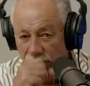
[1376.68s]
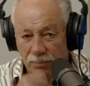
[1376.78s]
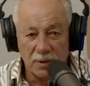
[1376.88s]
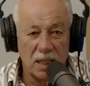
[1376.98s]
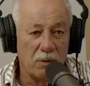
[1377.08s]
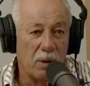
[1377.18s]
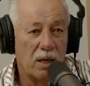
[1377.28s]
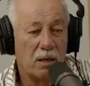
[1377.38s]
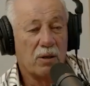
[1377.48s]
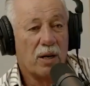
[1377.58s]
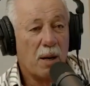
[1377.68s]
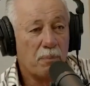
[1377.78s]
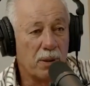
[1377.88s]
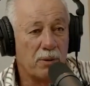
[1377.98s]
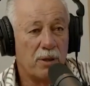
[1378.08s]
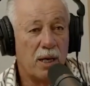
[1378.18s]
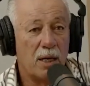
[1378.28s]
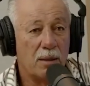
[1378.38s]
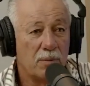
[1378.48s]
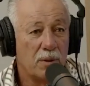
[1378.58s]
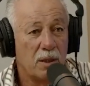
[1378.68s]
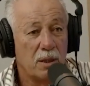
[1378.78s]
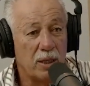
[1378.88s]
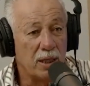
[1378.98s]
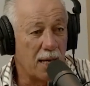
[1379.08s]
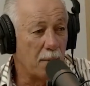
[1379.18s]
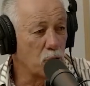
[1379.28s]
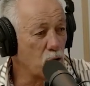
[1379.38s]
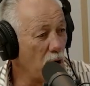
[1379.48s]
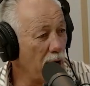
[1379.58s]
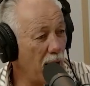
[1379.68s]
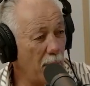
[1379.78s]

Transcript: Anyway, I got up, and he comes straight at